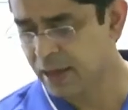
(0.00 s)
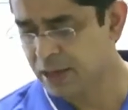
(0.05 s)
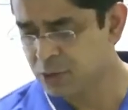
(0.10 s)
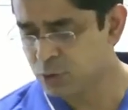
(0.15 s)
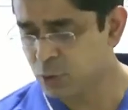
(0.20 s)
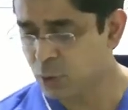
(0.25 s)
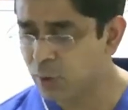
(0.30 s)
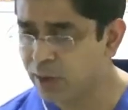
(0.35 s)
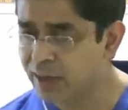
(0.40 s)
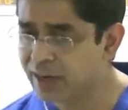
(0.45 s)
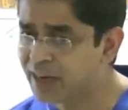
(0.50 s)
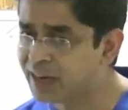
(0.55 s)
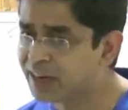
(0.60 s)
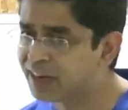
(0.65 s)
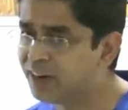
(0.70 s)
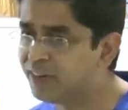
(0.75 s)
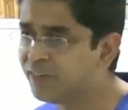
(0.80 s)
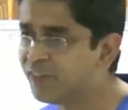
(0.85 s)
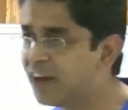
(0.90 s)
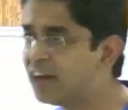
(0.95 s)
So in a
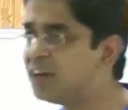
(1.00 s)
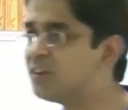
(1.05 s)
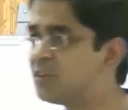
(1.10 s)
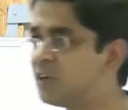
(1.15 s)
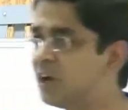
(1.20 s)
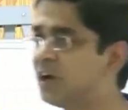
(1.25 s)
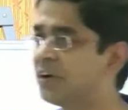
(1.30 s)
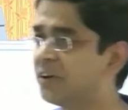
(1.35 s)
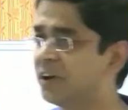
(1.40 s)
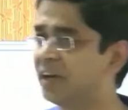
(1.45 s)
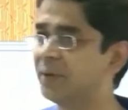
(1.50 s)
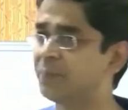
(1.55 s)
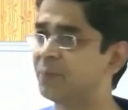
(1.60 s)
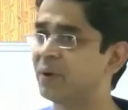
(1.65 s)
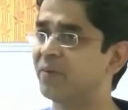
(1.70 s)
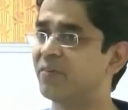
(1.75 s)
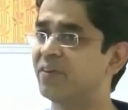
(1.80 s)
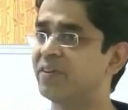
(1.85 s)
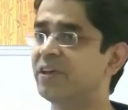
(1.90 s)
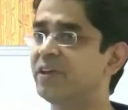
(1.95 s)
conventional
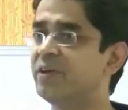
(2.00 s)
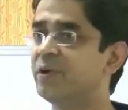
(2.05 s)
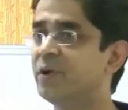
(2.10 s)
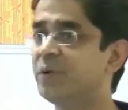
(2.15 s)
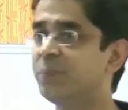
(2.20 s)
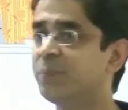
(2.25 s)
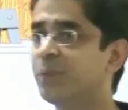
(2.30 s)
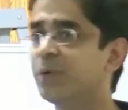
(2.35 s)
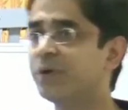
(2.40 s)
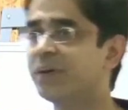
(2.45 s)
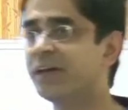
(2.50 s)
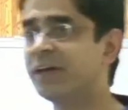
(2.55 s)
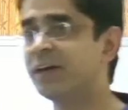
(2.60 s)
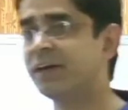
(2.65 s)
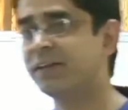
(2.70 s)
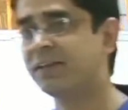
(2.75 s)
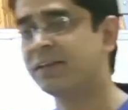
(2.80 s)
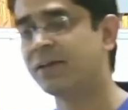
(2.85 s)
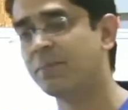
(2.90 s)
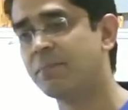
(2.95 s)
treatment, whether you're putting
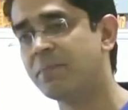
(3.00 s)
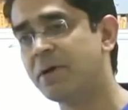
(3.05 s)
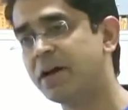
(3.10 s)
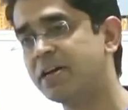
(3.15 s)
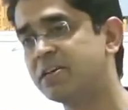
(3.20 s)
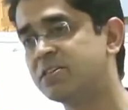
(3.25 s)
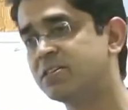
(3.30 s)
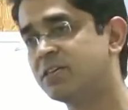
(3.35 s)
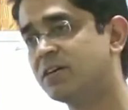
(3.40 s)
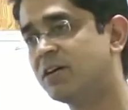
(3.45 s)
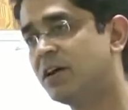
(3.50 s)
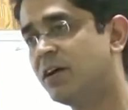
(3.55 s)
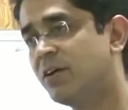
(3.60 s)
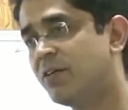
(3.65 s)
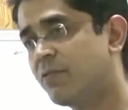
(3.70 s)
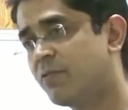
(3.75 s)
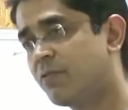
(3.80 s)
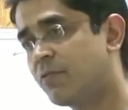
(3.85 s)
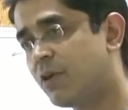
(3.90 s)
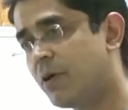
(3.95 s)
in the mesh
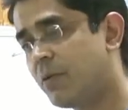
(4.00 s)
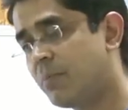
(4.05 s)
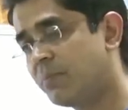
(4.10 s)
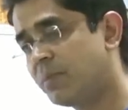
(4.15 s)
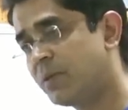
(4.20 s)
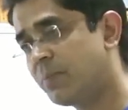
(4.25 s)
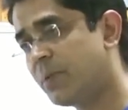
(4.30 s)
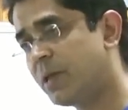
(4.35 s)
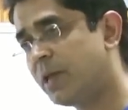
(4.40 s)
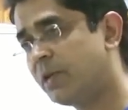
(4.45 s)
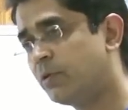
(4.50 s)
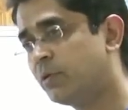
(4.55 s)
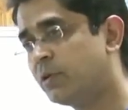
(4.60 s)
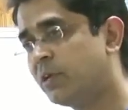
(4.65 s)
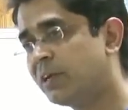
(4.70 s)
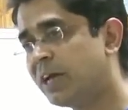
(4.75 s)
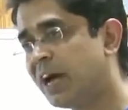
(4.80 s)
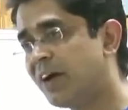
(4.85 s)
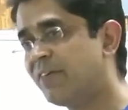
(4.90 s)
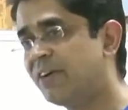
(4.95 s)
from the
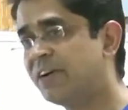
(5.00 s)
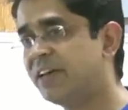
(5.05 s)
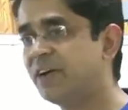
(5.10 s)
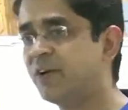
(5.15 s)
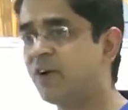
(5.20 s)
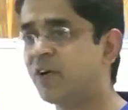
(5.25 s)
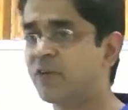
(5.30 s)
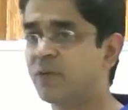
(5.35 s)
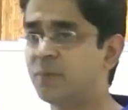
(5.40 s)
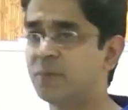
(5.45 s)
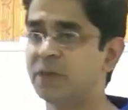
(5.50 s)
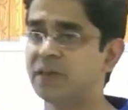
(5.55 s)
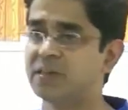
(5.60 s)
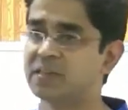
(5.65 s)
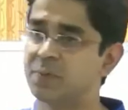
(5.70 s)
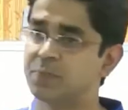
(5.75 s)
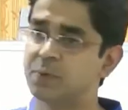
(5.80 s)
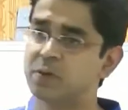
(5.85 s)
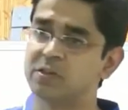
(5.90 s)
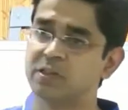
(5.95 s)
peritoneal cavity or from the
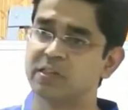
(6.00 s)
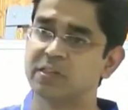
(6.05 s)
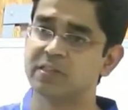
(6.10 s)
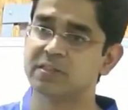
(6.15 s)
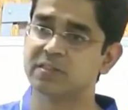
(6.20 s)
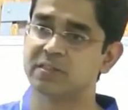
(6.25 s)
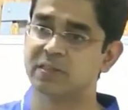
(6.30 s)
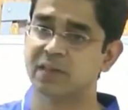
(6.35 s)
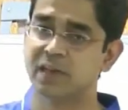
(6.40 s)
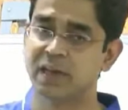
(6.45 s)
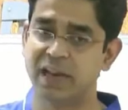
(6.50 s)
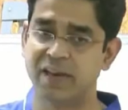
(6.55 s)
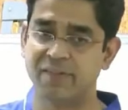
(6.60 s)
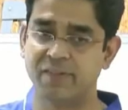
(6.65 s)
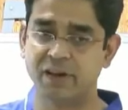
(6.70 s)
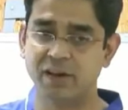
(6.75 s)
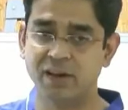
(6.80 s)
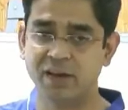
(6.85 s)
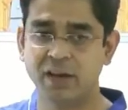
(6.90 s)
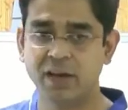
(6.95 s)
subcutaneous
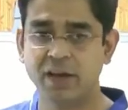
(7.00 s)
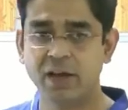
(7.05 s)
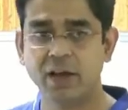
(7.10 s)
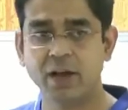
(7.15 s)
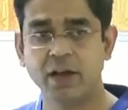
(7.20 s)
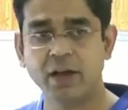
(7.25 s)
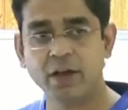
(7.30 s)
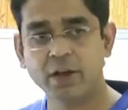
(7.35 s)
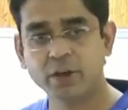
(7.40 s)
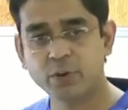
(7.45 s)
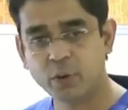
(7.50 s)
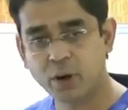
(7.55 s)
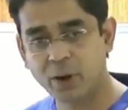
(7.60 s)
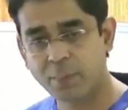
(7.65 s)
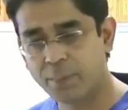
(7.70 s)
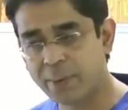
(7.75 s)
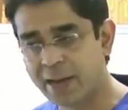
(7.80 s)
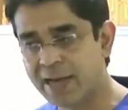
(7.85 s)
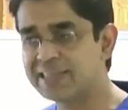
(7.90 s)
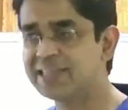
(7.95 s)
level, you are
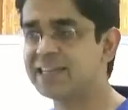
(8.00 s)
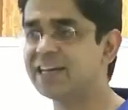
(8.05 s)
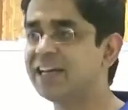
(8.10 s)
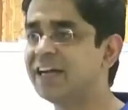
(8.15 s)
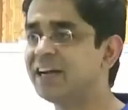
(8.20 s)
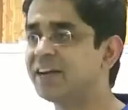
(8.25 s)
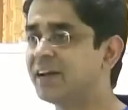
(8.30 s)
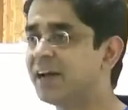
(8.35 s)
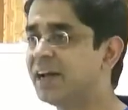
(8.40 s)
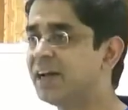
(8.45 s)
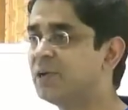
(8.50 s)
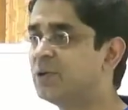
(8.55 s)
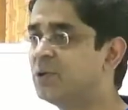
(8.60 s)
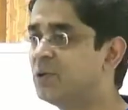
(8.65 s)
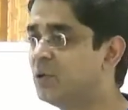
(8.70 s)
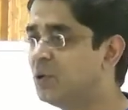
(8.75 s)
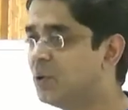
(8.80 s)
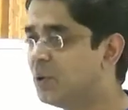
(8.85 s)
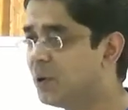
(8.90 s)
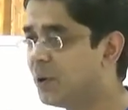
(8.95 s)
basically trying
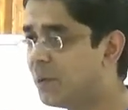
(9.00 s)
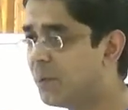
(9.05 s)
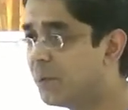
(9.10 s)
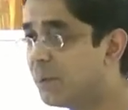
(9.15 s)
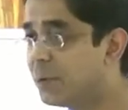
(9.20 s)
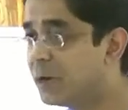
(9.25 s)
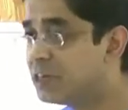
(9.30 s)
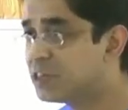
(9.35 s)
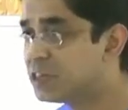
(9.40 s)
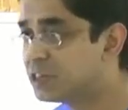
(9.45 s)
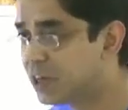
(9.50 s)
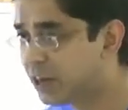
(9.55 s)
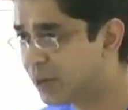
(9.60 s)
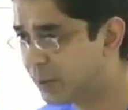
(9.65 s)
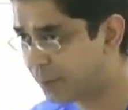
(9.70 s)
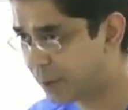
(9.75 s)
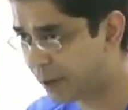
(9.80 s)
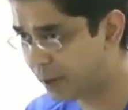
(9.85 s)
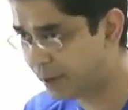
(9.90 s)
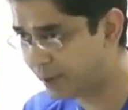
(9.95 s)
to bridge the
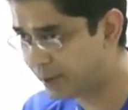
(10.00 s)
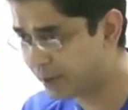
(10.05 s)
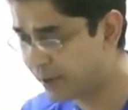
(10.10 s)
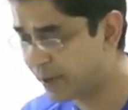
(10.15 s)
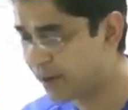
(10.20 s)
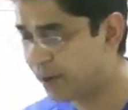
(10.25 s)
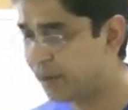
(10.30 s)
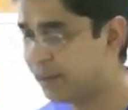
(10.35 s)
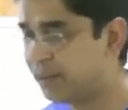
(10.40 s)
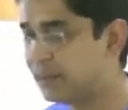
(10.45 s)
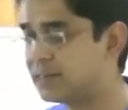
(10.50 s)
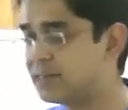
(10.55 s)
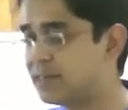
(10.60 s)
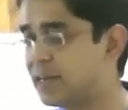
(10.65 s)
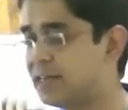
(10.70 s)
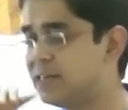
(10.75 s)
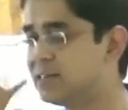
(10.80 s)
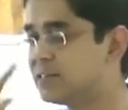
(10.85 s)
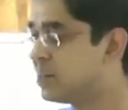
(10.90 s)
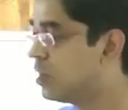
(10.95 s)
repair, in the
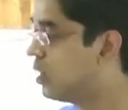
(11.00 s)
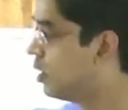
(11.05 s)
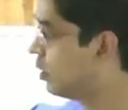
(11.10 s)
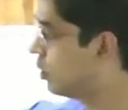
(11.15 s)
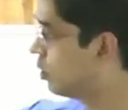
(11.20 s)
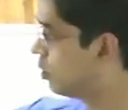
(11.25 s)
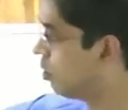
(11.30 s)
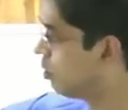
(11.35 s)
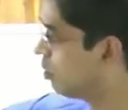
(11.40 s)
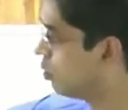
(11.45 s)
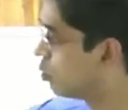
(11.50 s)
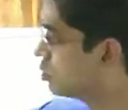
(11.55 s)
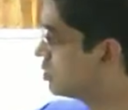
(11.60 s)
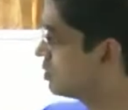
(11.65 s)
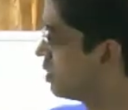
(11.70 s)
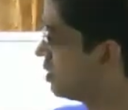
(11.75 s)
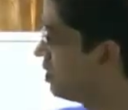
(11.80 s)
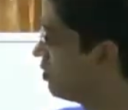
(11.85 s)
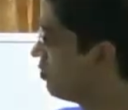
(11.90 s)
sense you're not closing the